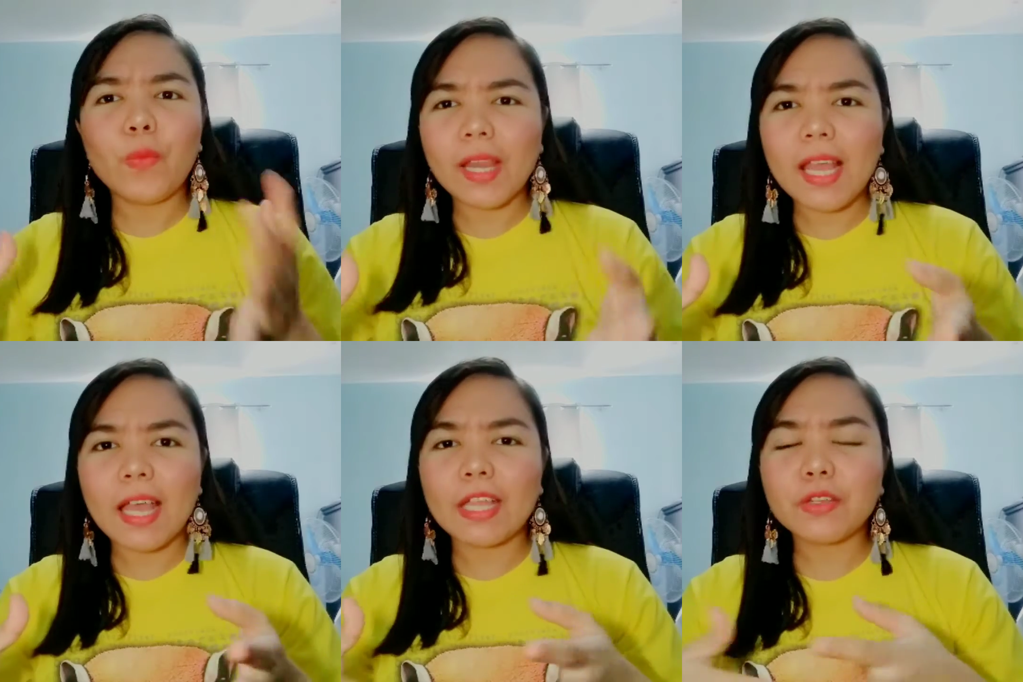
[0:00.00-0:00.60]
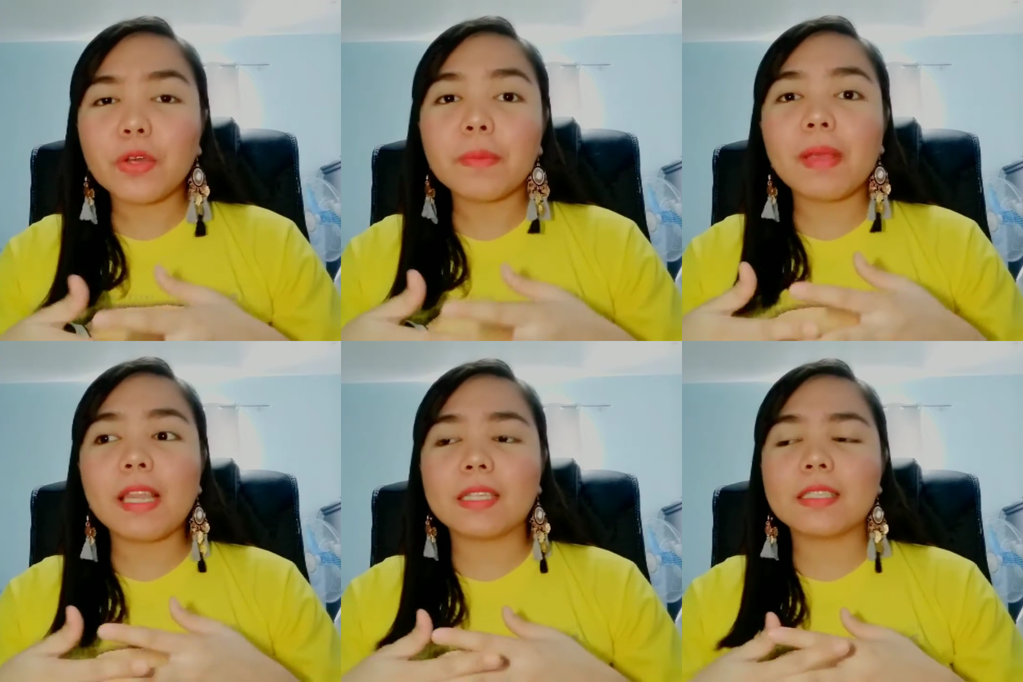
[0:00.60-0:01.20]
wala,
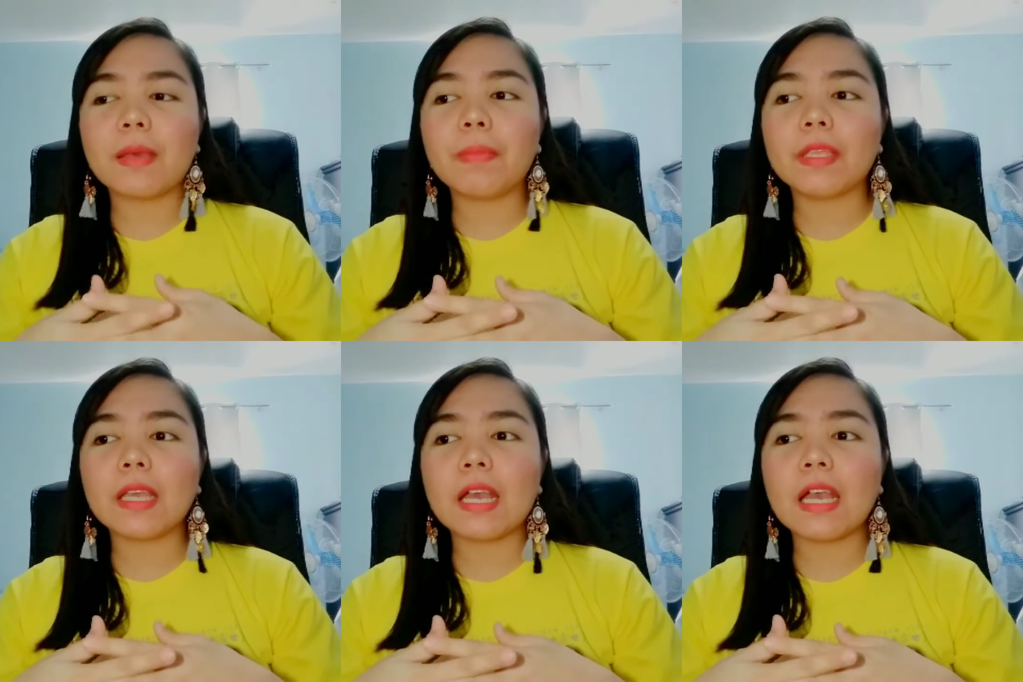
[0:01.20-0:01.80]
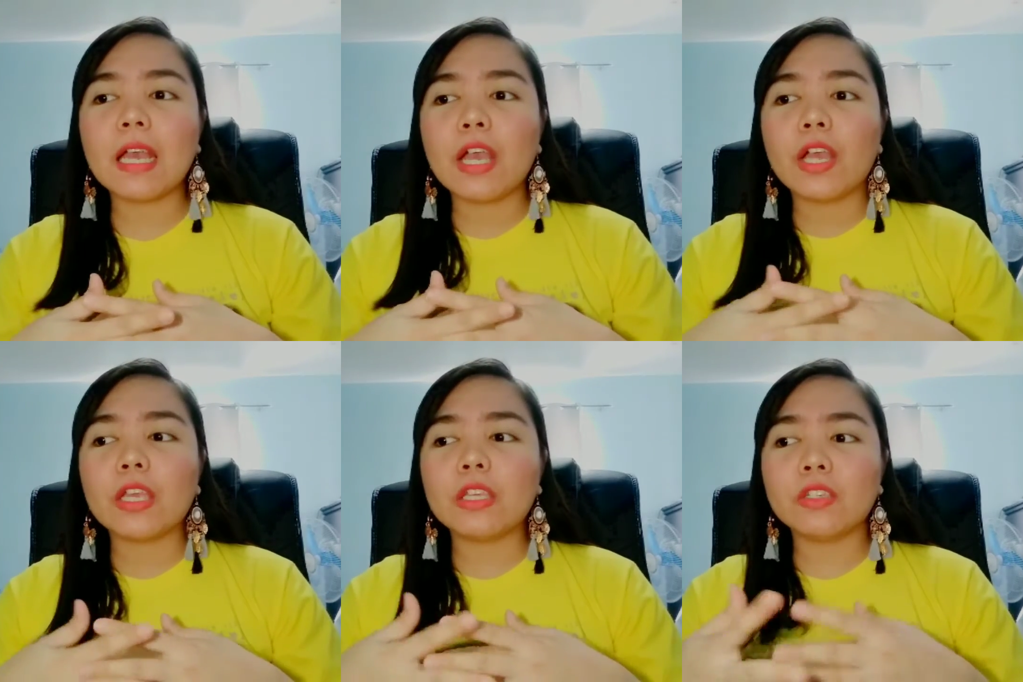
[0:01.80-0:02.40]
normal lang. Sabi niya,
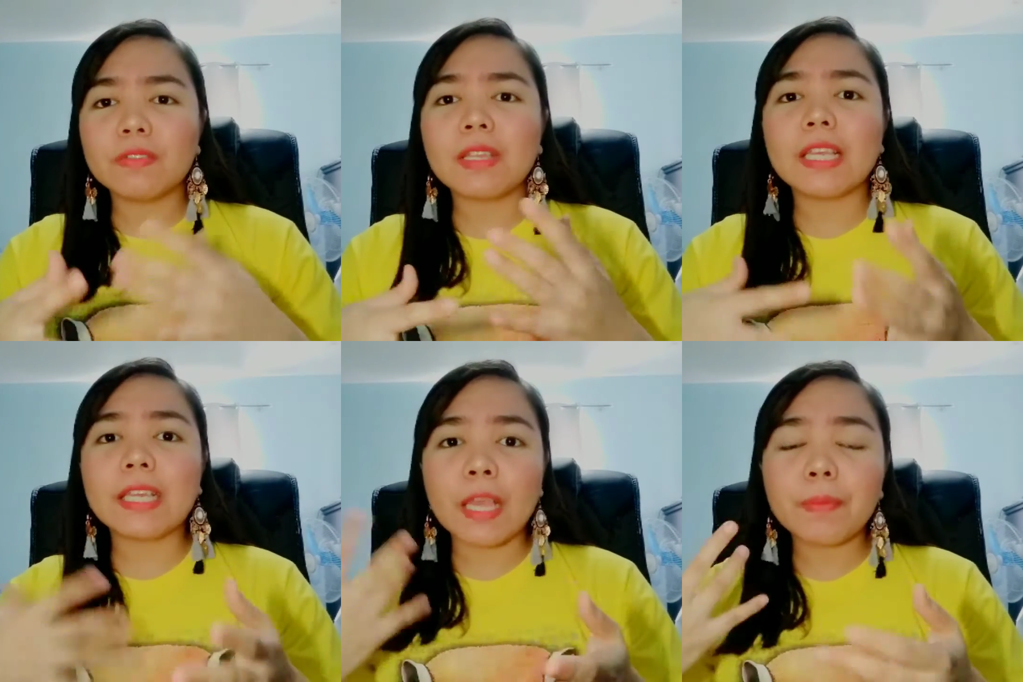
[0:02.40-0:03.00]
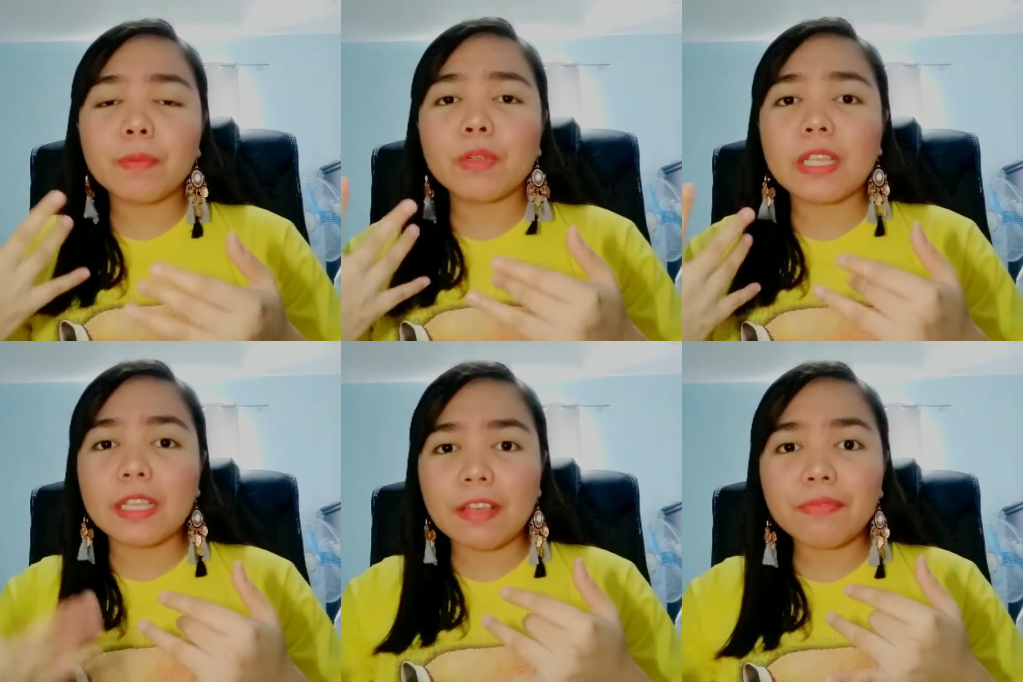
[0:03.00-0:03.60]
you're really
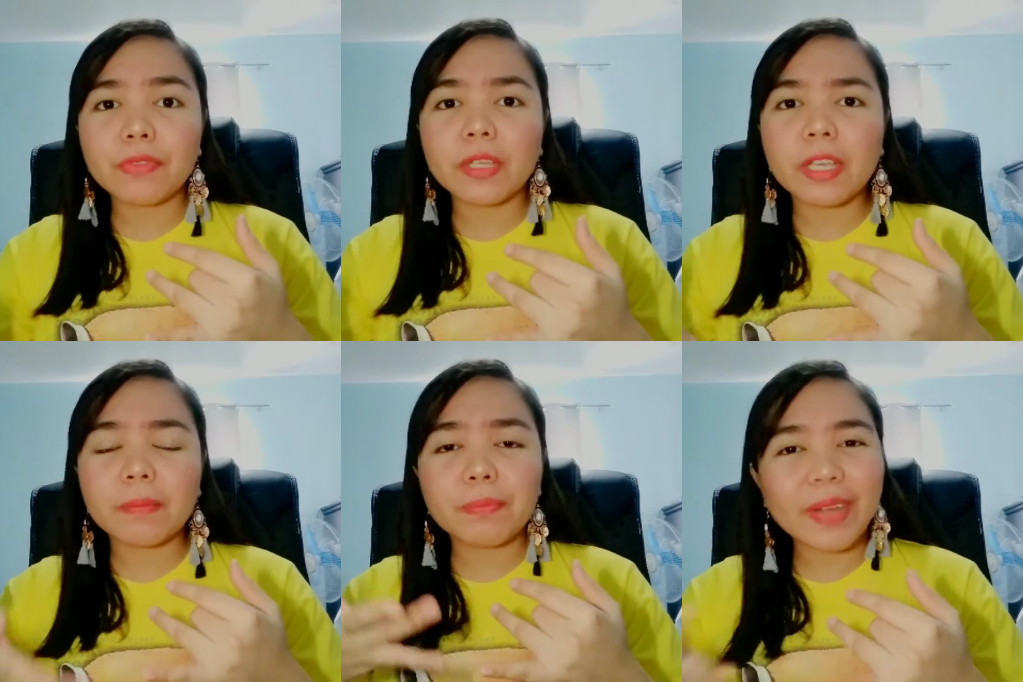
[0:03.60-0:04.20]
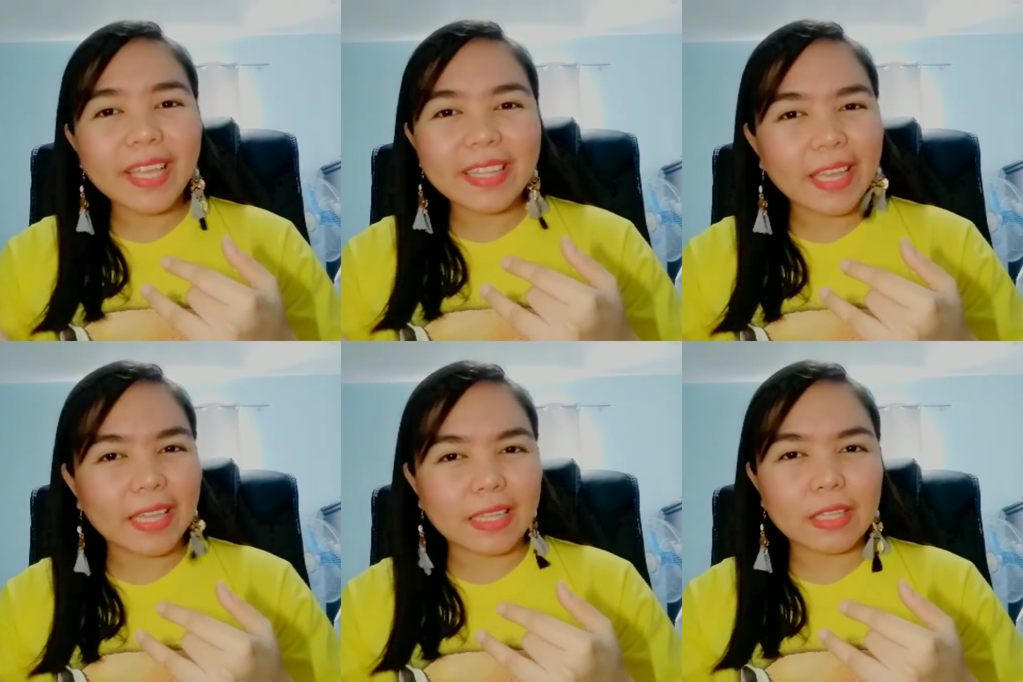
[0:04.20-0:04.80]
capable enough to get
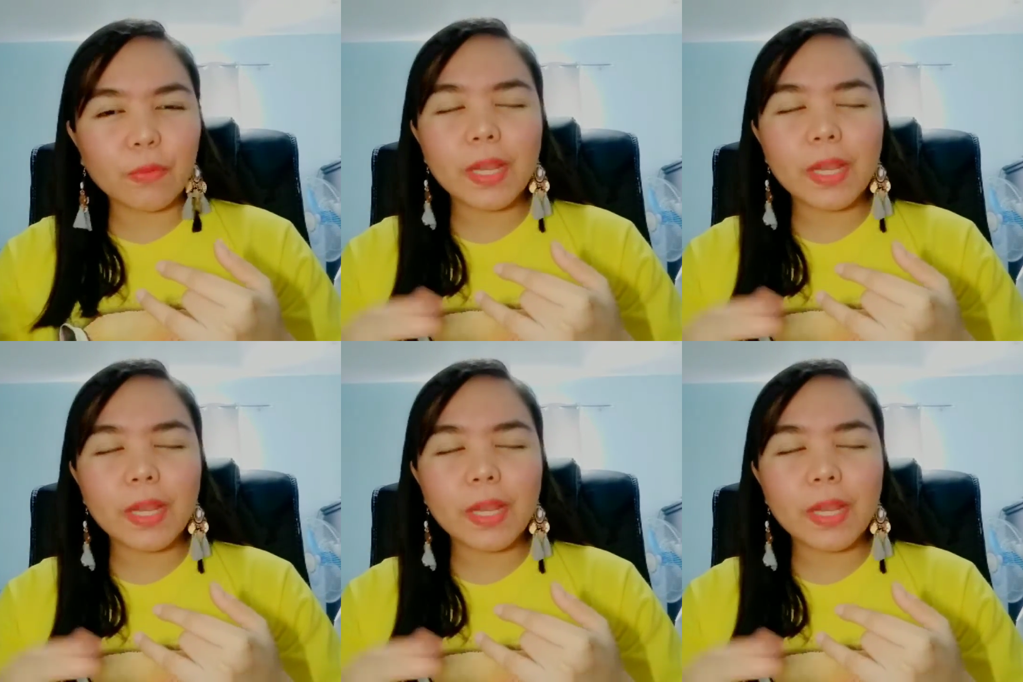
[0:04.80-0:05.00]
pregnant.